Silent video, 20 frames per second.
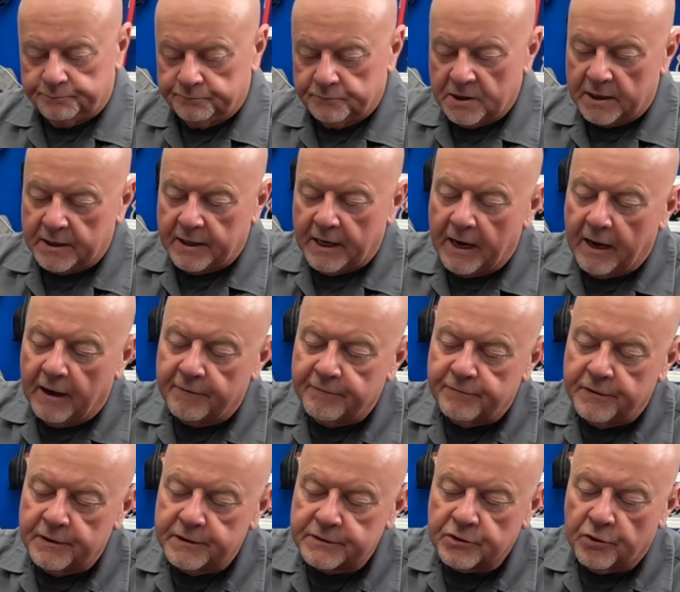that
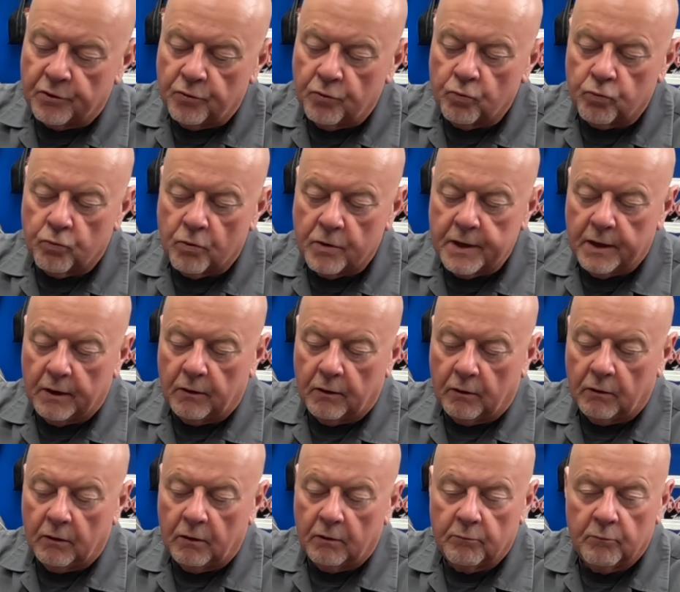have this
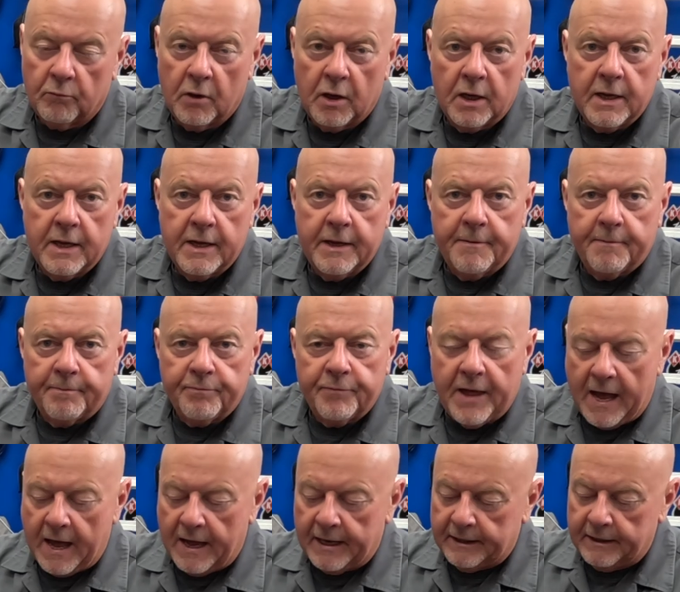grill
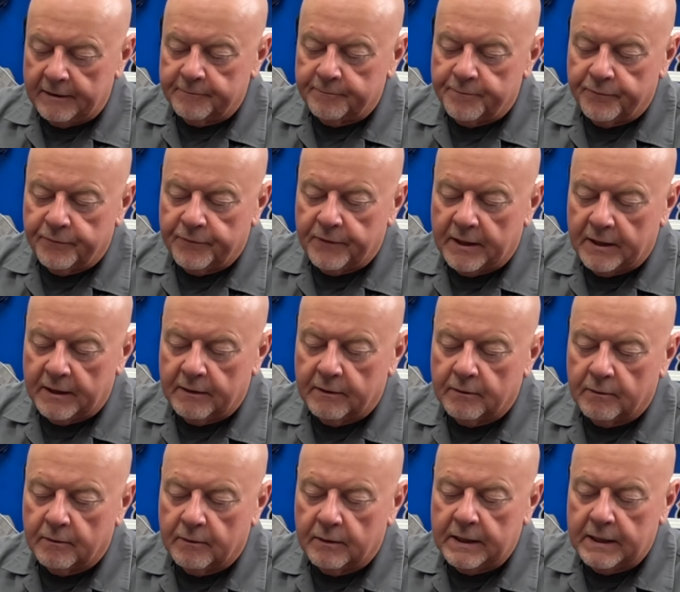that
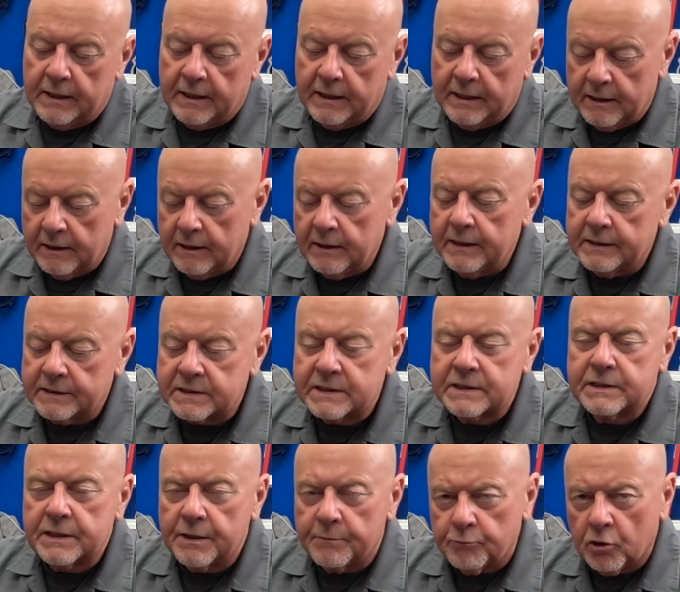is
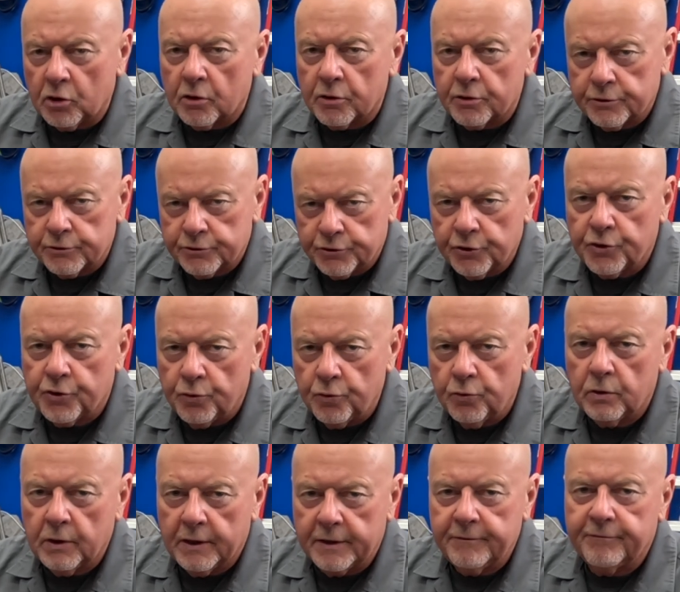similar to
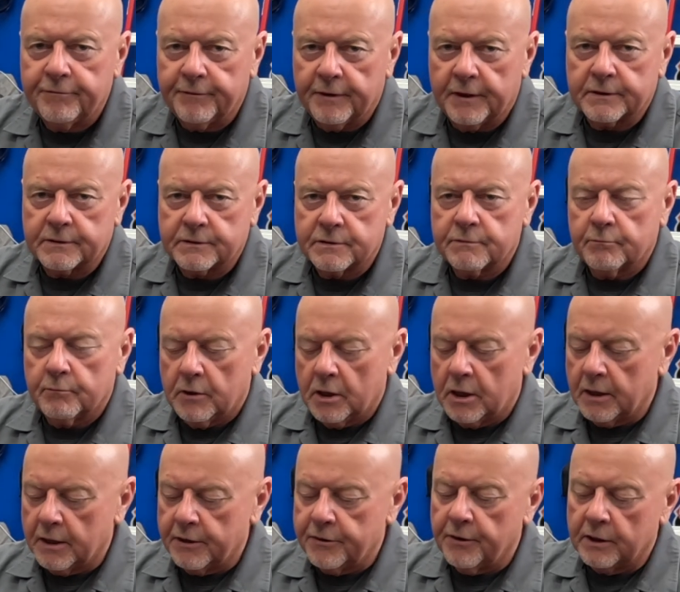cooling fins.
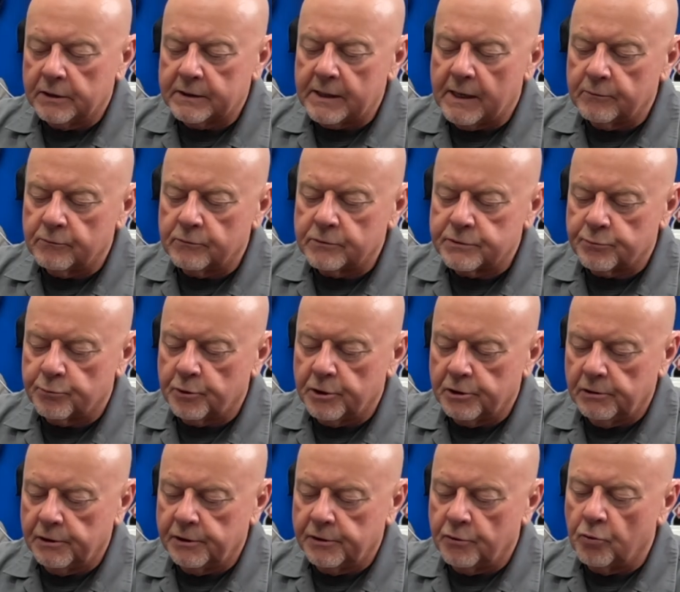And I thought that was
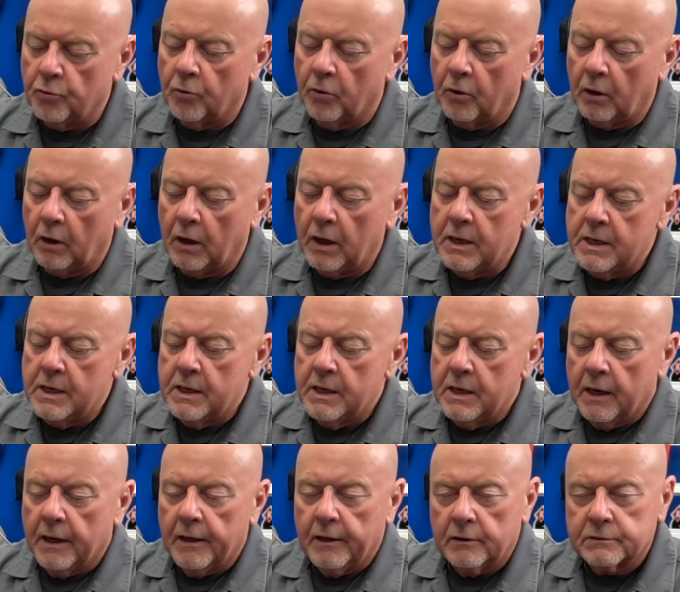really cool.
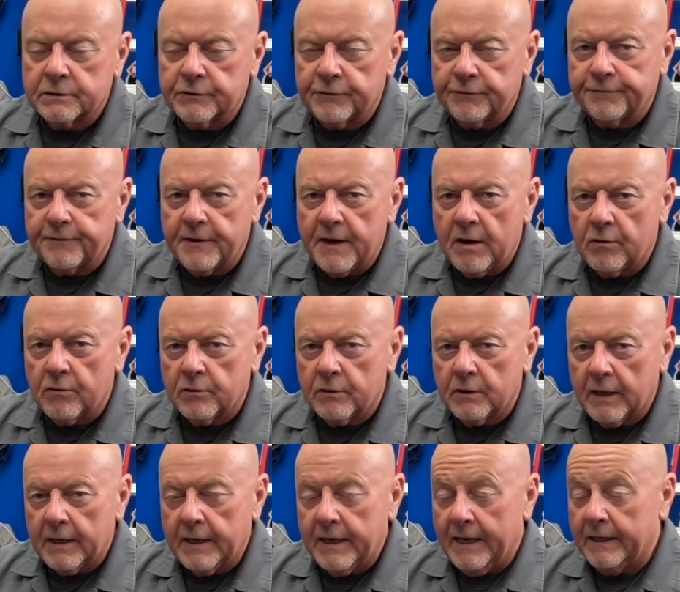I also found
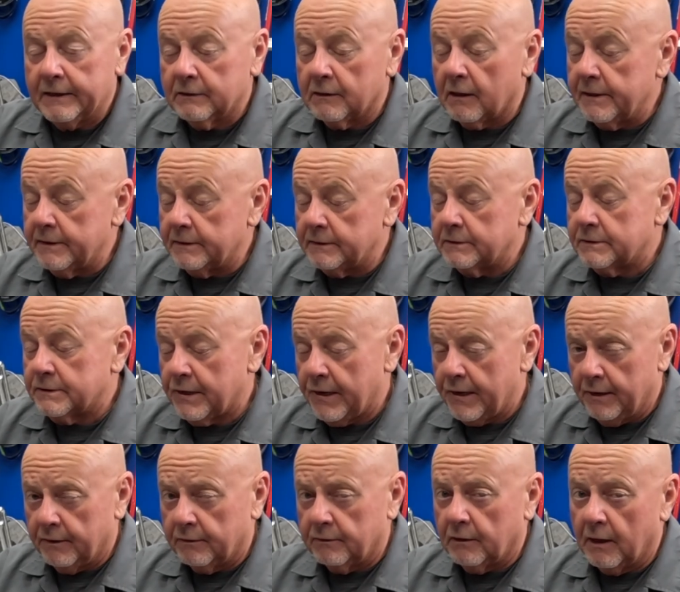a headlight and
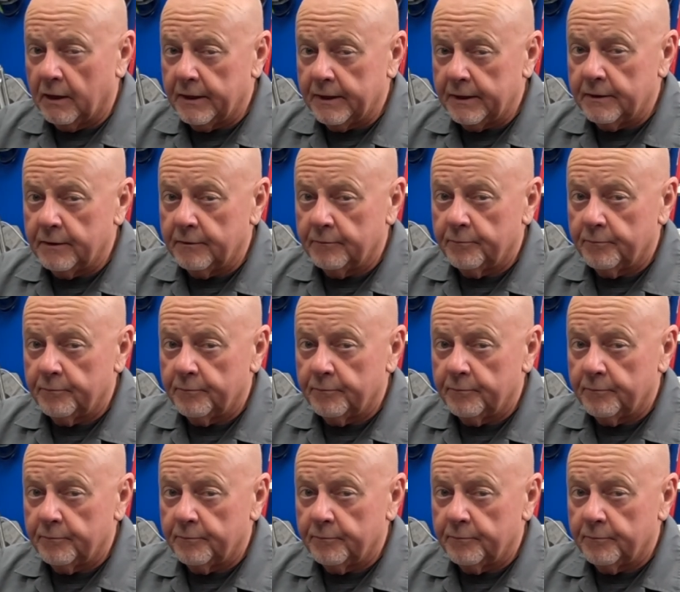tail light